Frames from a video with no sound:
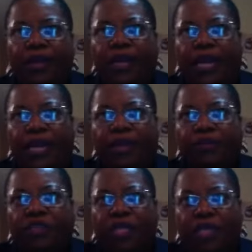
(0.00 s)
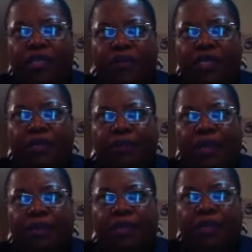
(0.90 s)
negative judgments
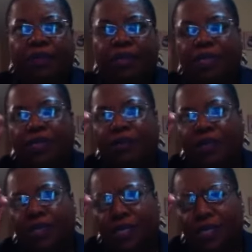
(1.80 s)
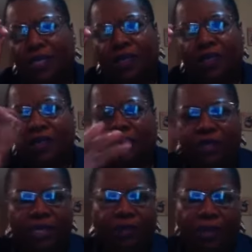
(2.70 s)
about this, because we're going to go
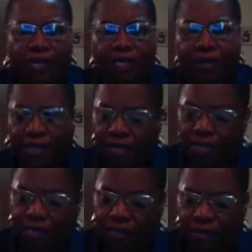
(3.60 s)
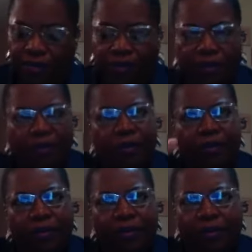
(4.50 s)
someplace with this, and
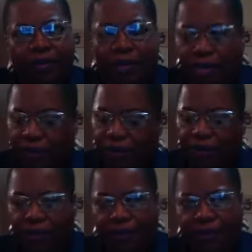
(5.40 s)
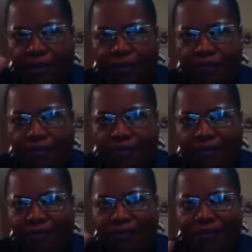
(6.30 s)
we're going to
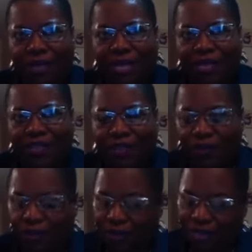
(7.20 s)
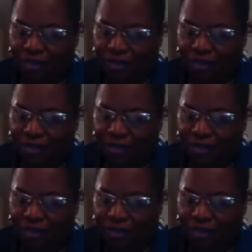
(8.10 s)
bring it to